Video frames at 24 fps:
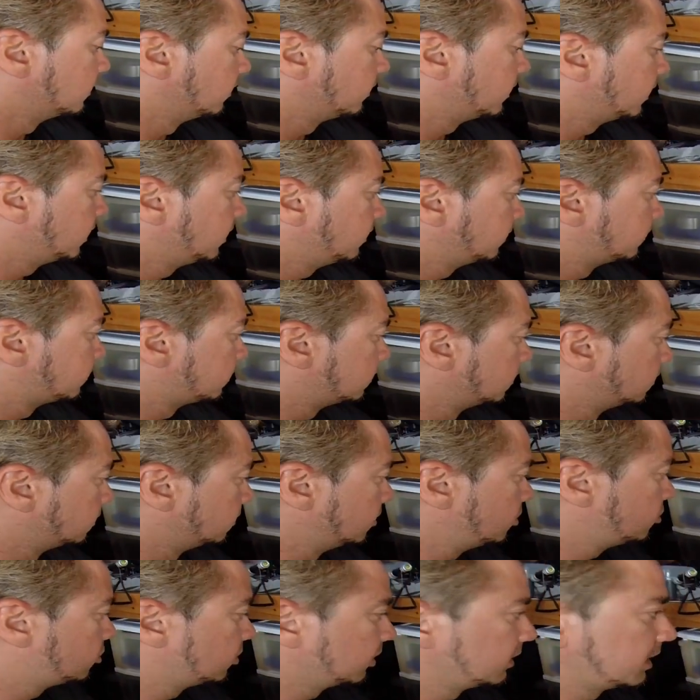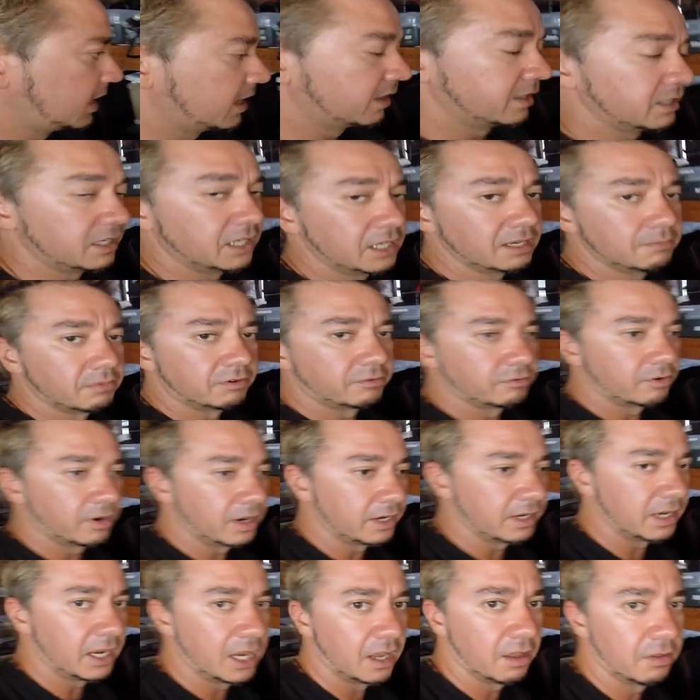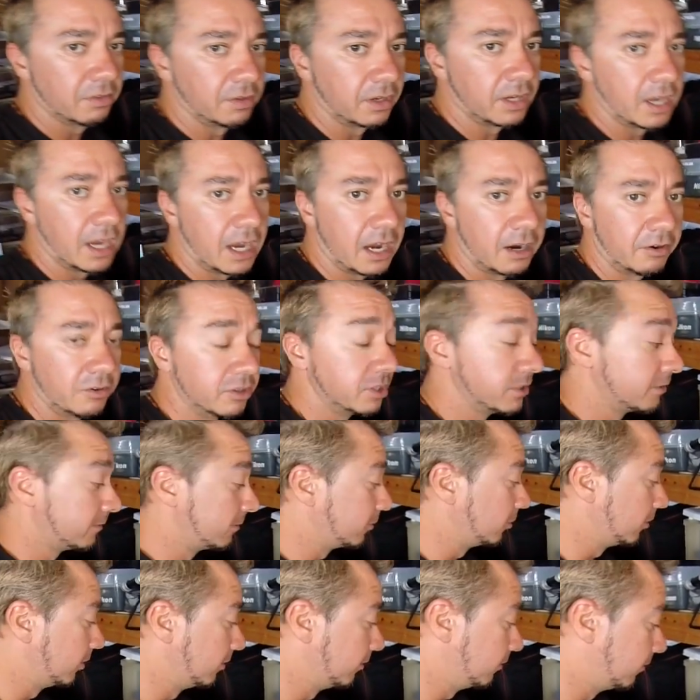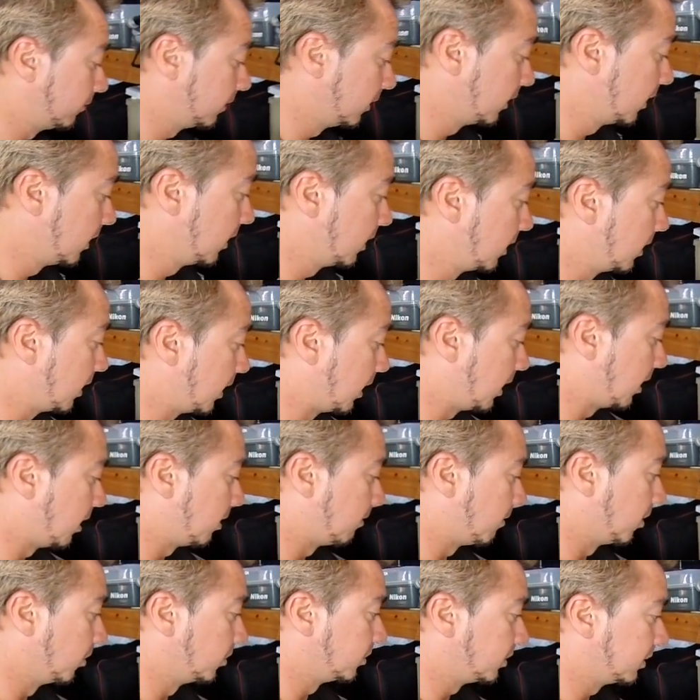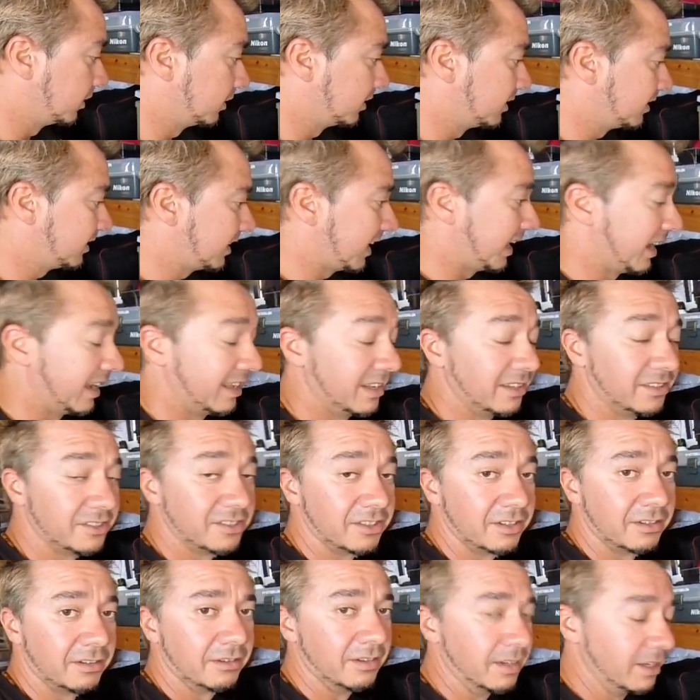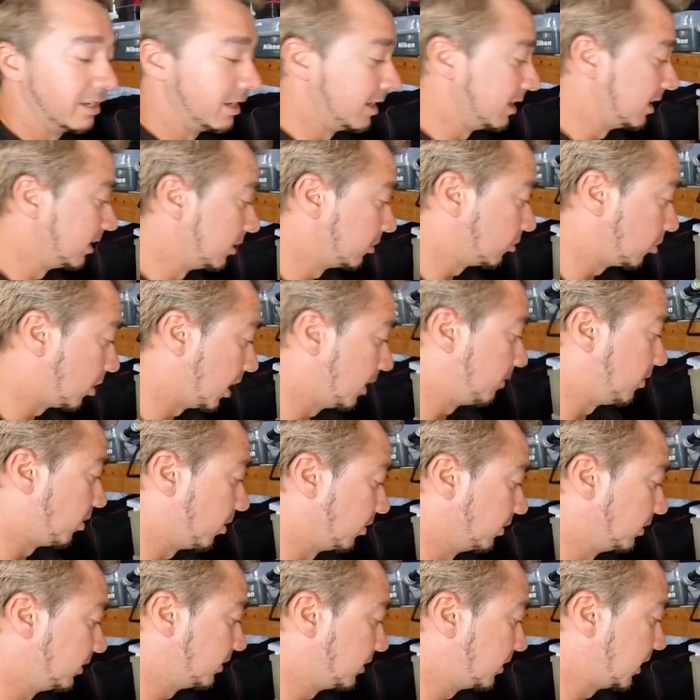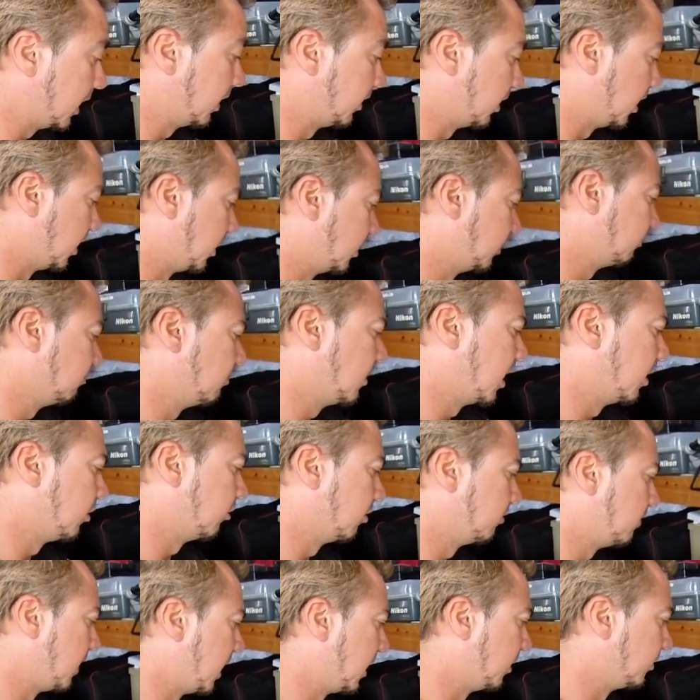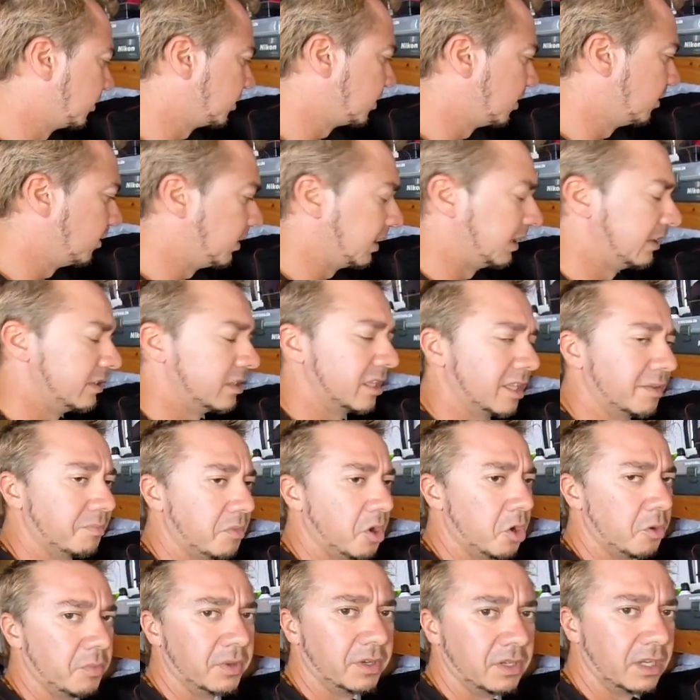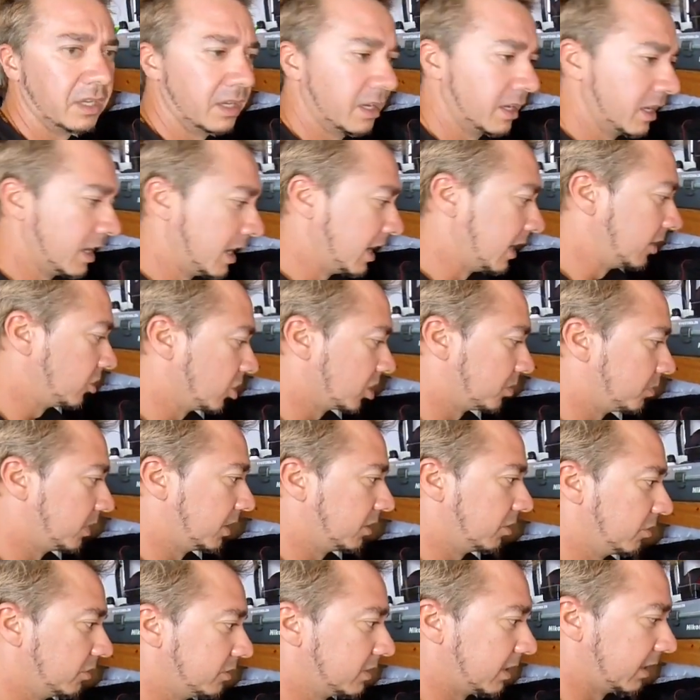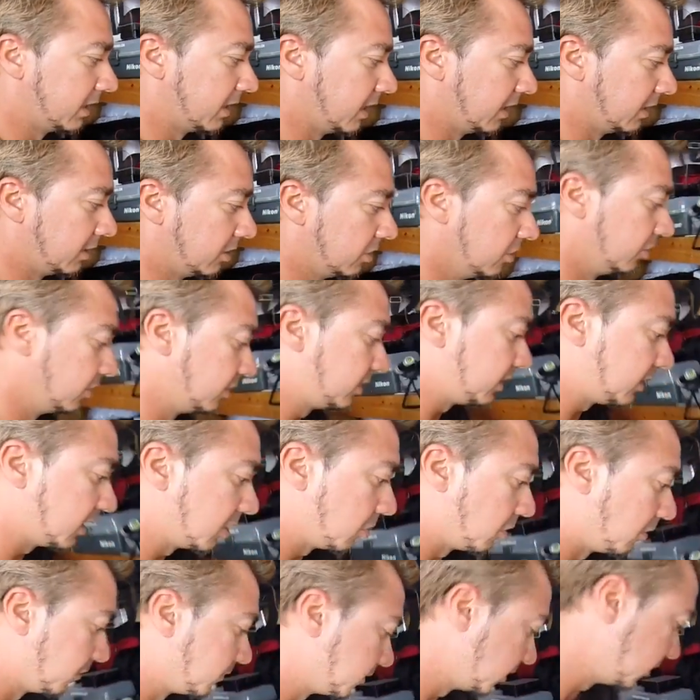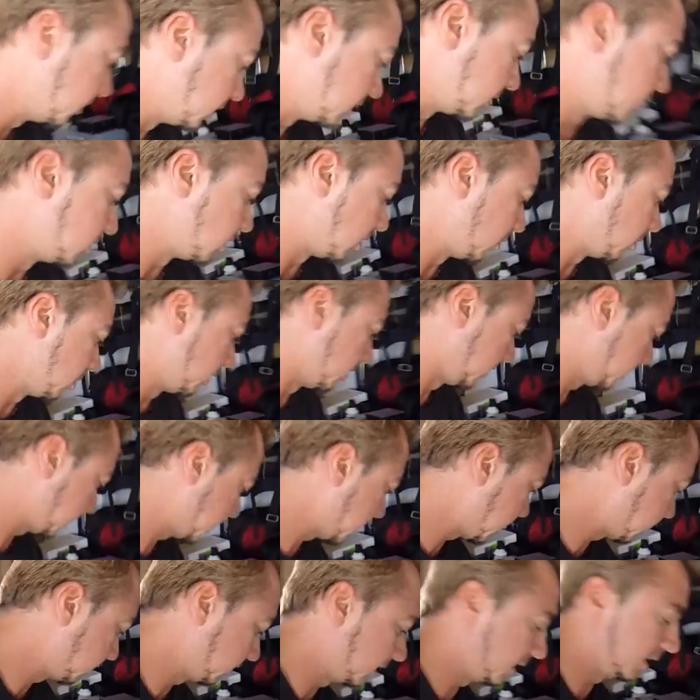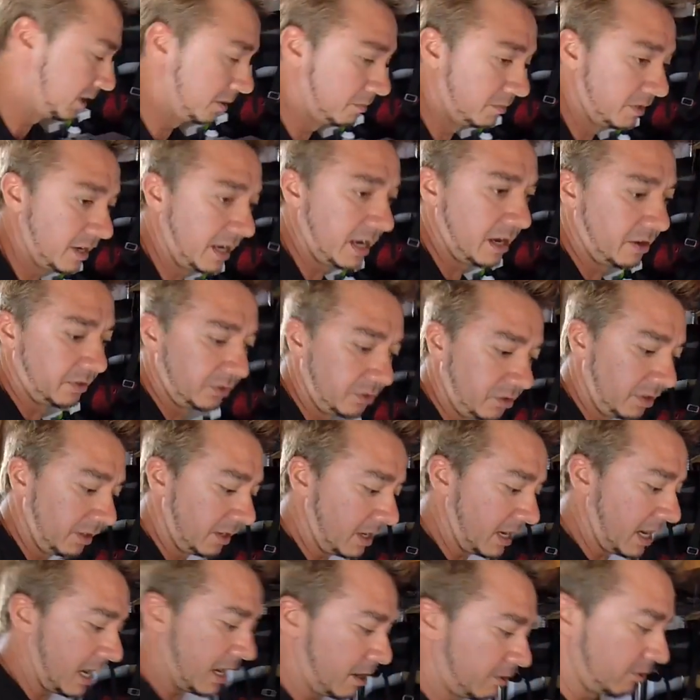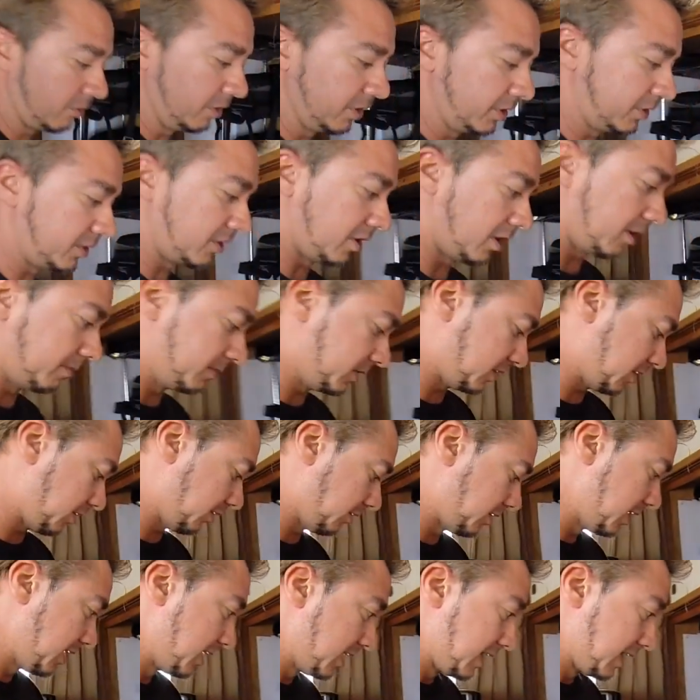and things usually down here, but right now the car is full of most of the stands and tripods, other mounts and things at the moment, just because they get used so often it's not worth carrying them down to the car all the time, so